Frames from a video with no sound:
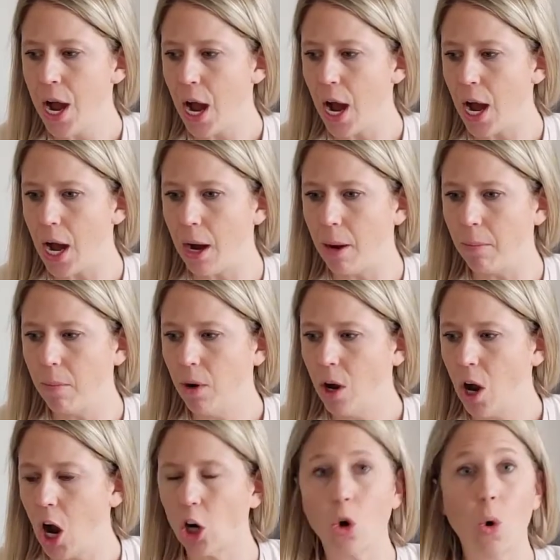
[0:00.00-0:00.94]

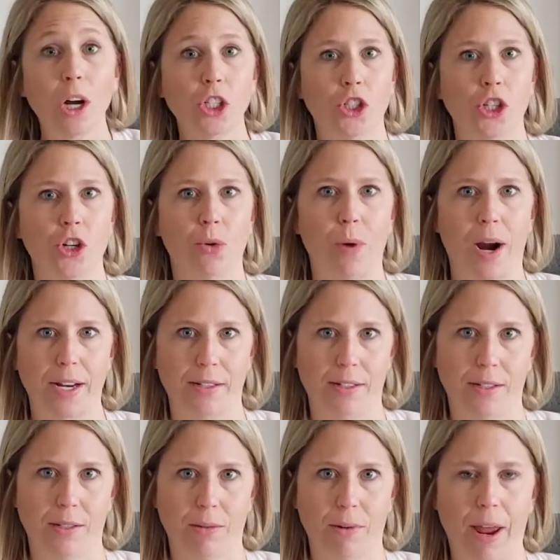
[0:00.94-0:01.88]
a question
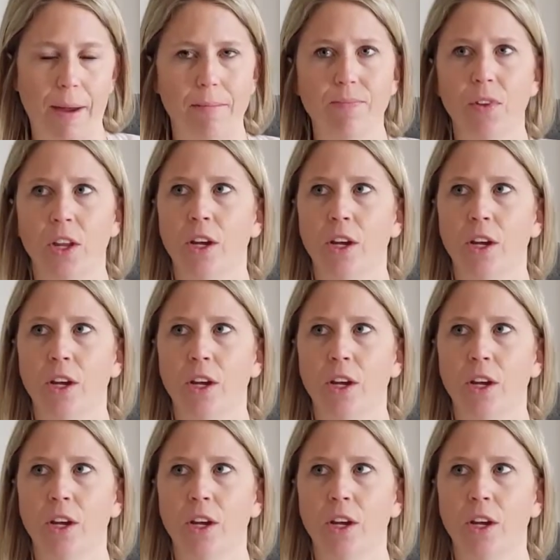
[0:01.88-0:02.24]
arises, okay?